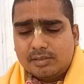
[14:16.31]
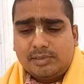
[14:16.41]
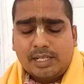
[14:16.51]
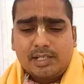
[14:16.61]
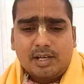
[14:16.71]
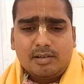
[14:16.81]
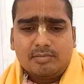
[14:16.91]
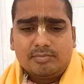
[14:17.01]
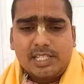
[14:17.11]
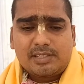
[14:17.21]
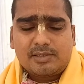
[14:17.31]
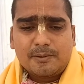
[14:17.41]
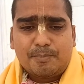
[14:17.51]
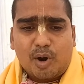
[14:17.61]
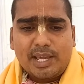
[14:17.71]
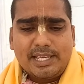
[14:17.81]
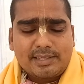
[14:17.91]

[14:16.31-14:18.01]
Then this boy, he